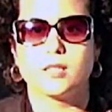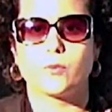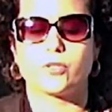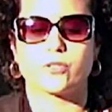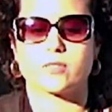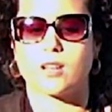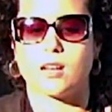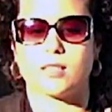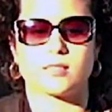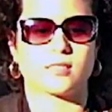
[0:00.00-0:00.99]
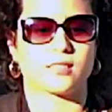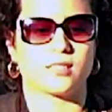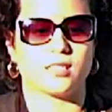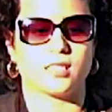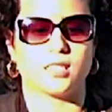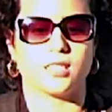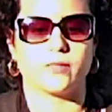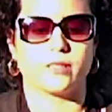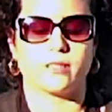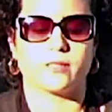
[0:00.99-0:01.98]
which is not.
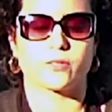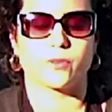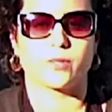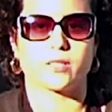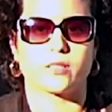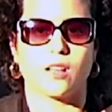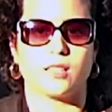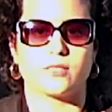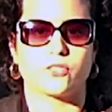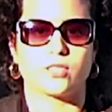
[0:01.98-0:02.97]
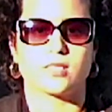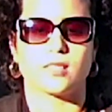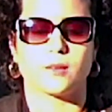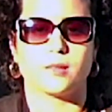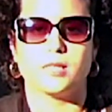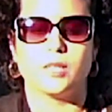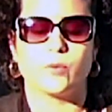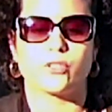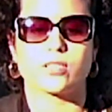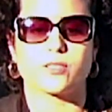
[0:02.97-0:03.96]
So it's
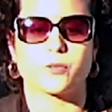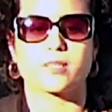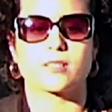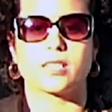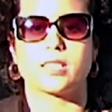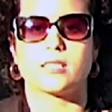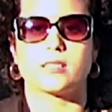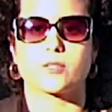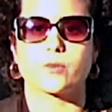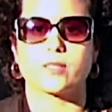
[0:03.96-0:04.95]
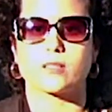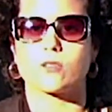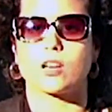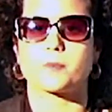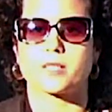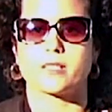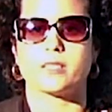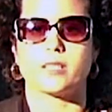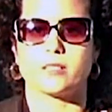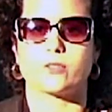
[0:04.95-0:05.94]
just translated the Exquisite Corpse
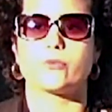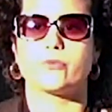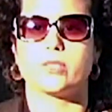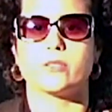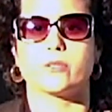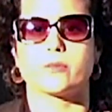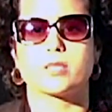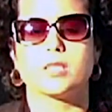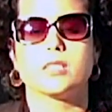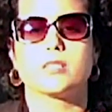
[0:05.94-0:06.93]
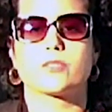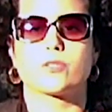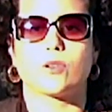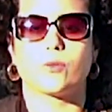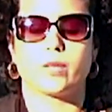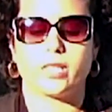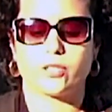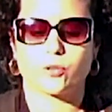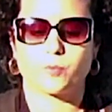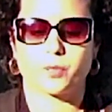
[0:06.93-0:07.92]
idea into video. So
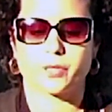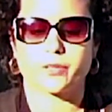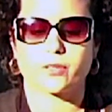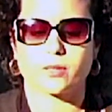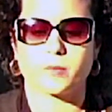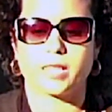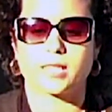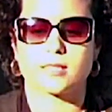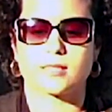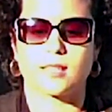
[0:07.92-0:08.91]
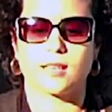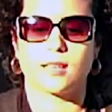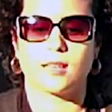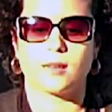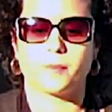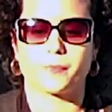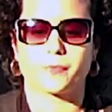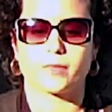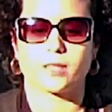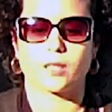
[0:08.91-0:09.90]
each person makes,
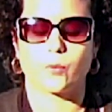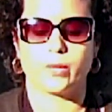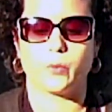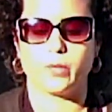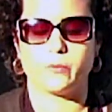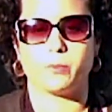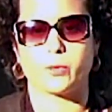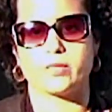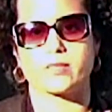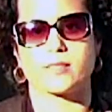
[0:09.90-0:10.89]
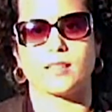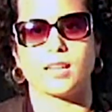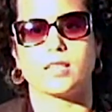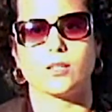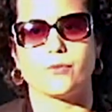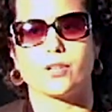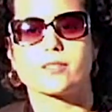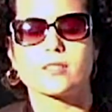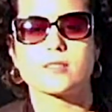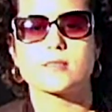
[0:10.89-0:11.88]
we build this line of
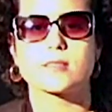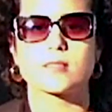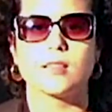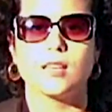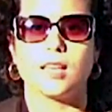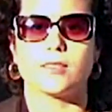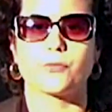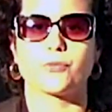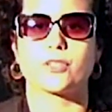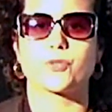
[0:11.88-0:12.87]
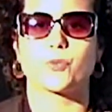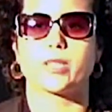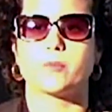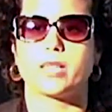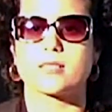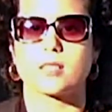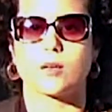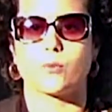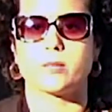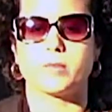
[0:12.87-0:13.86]
artists, and the first one makes a
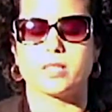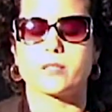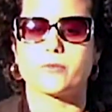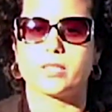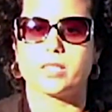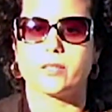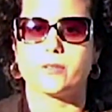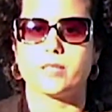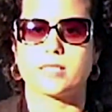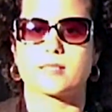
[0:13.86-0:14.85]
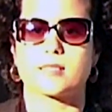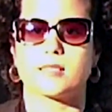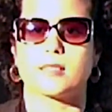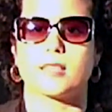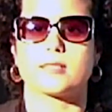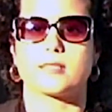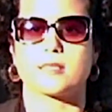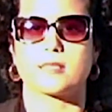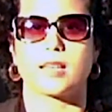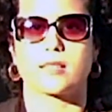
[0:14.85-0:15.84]
1-minute video and send the last 10
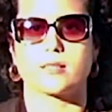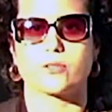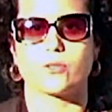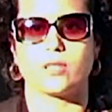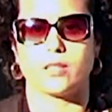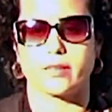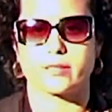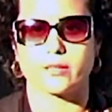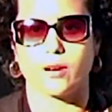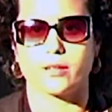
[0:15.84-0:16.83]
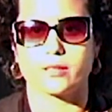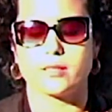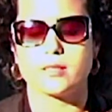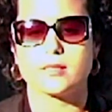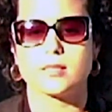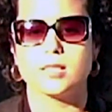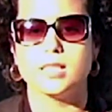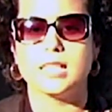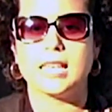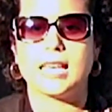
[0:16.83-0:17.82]
seconds to the next artist.
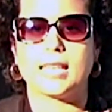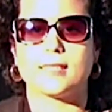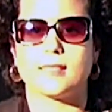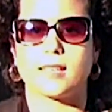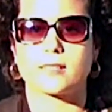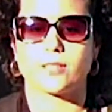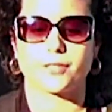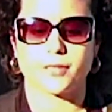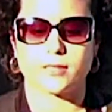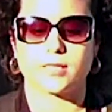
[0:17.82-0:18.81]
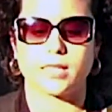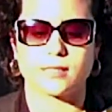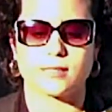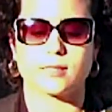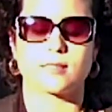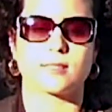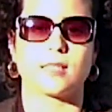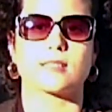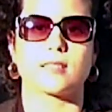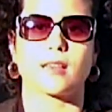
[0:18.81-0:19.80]
And the next artist takes this
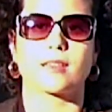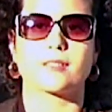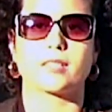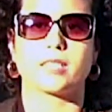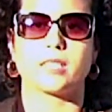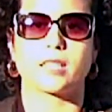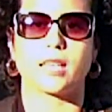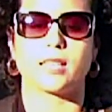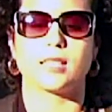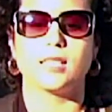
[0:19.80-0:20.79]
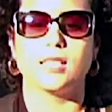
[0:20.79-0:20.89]
10 seconds and he can